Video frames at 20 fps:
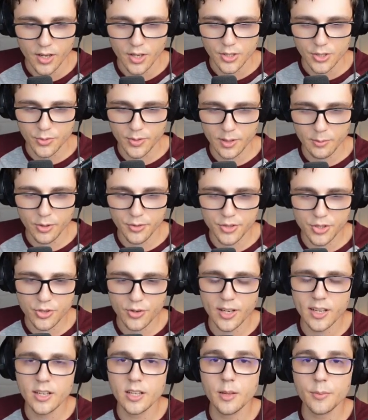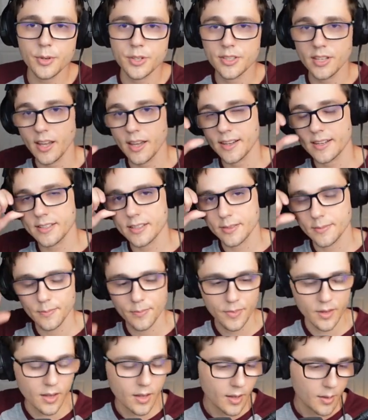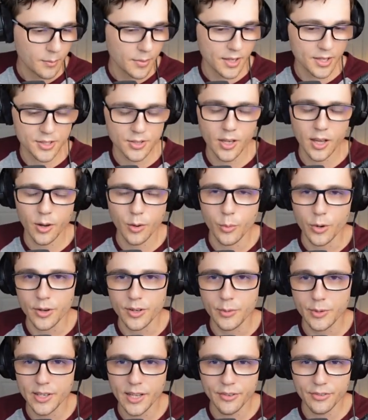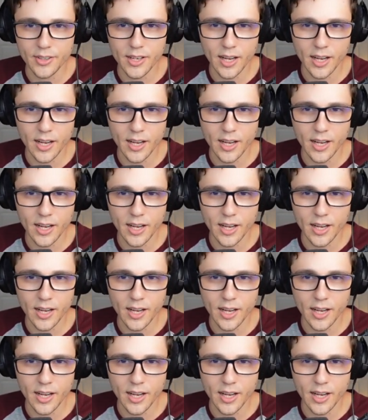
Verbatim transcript: So we're going to move straight into the protect because uh, we're, we're definitely